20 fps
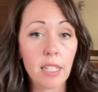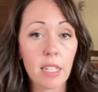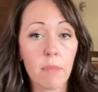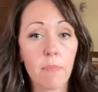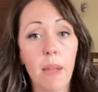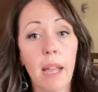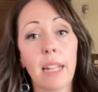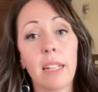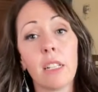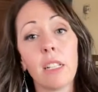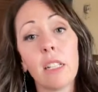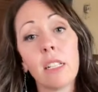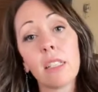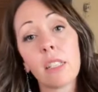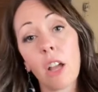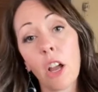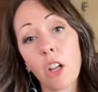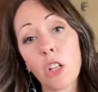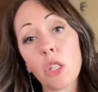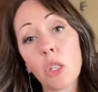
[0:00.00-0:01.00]
depends
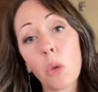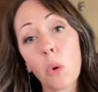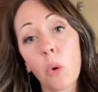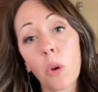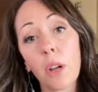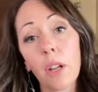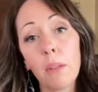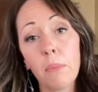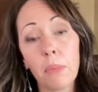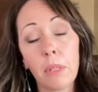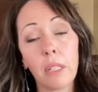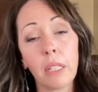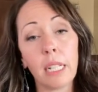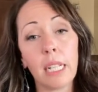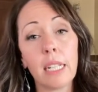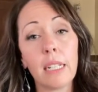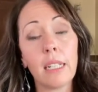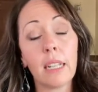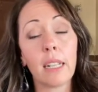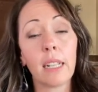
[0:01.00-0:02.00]
on your
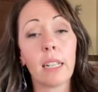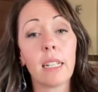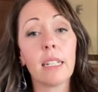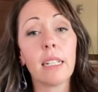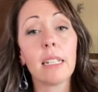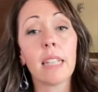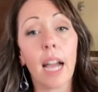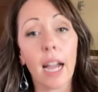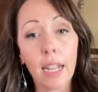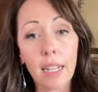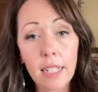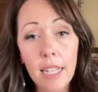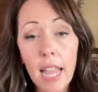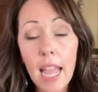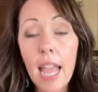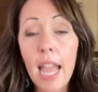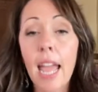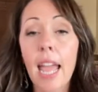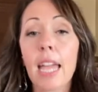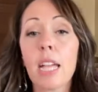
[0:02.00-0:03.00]
ability to conduct
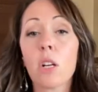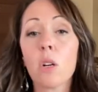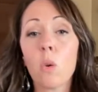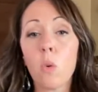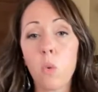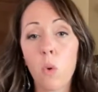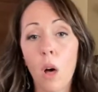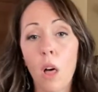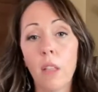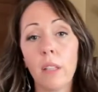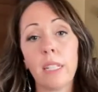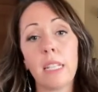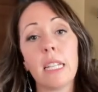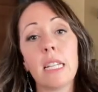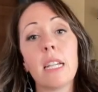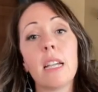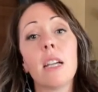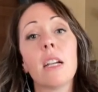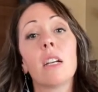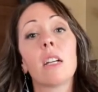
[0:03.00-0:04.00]
a
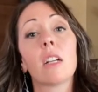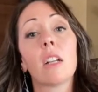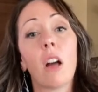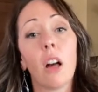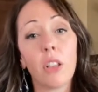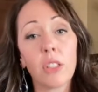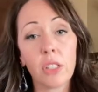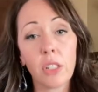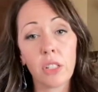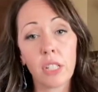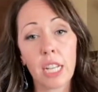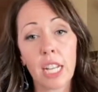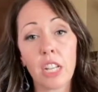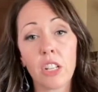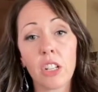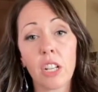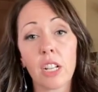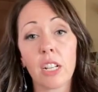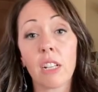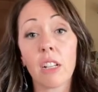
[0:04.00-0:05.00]
quality
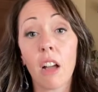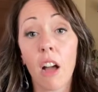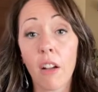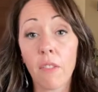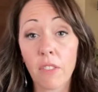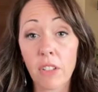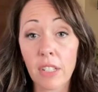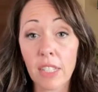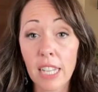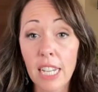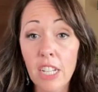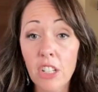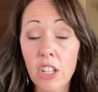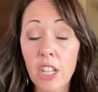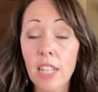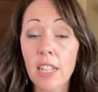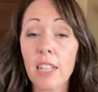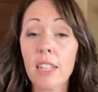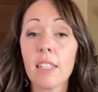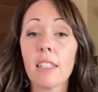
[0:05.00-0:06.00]
consultation
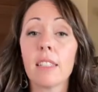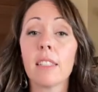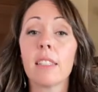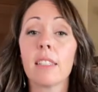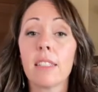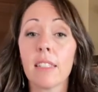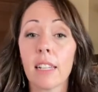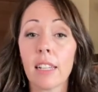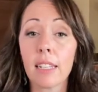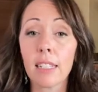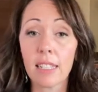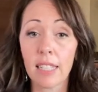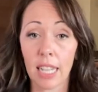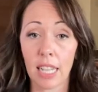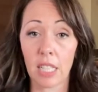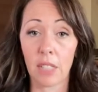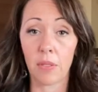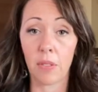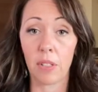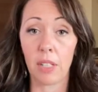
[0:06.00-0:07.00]
conversation
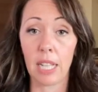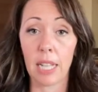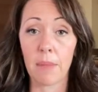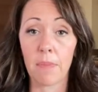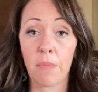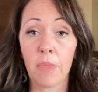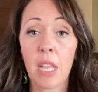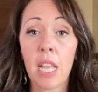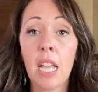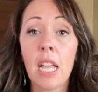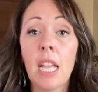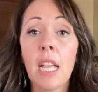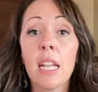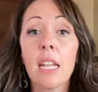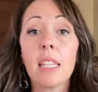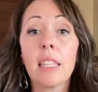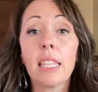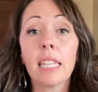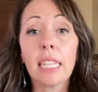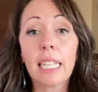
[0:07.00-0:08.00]
successfully.
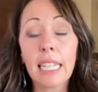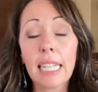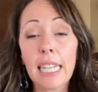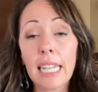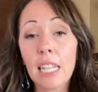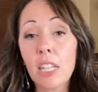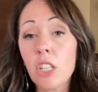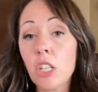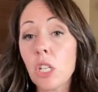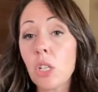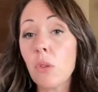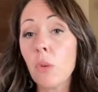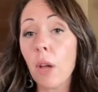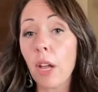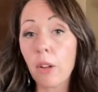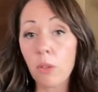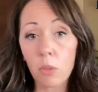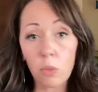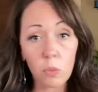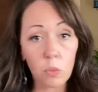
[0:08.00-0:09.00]
The key to
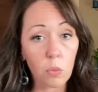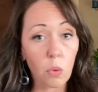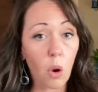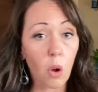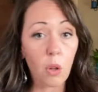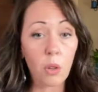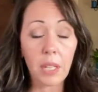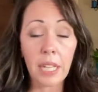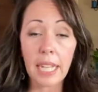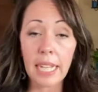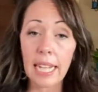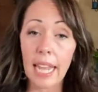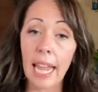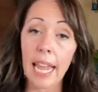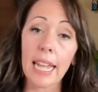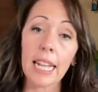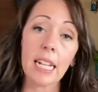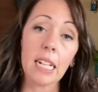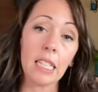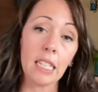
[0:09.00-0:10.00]
enrolling
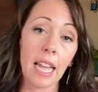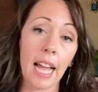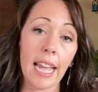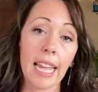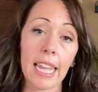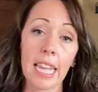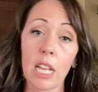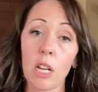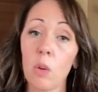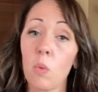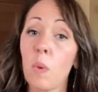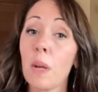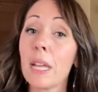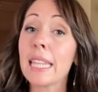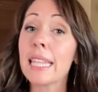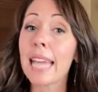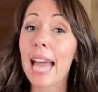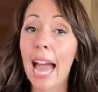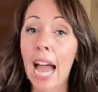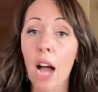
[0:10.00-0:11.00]
a client
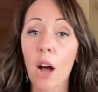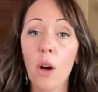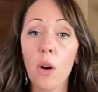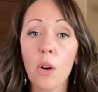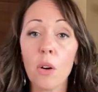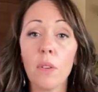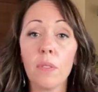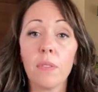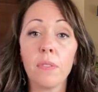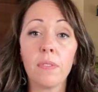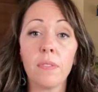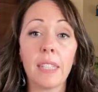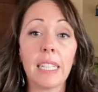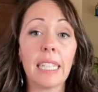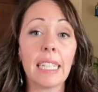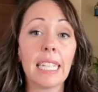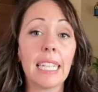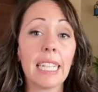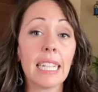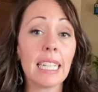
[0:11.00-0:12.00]
without
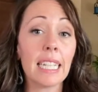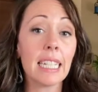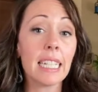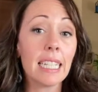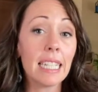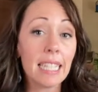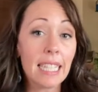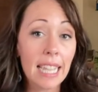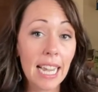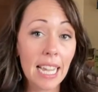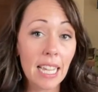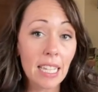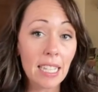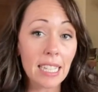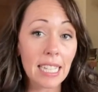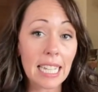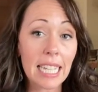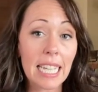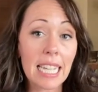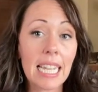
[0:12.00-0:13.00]
feeling
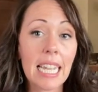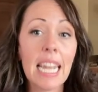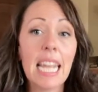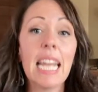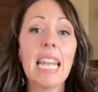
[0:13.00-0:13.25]
salesy